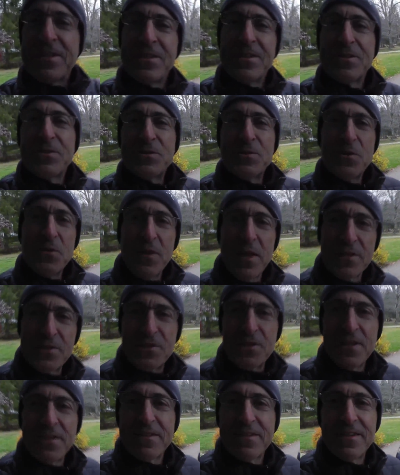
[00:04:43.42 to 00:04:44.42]
so that's
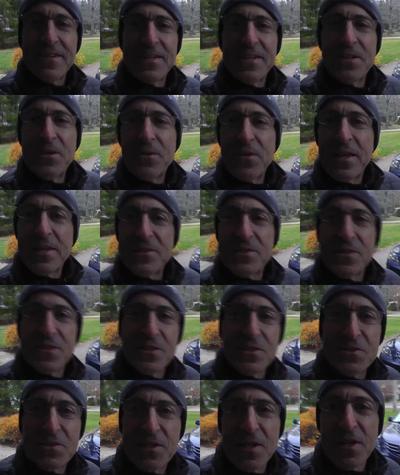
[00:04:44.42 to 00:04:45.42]
it. That's
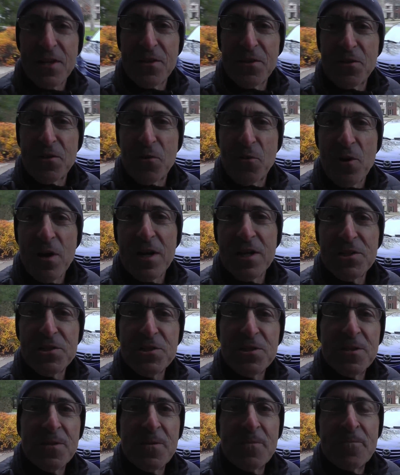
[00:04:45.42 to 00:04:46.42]
the state of the garage.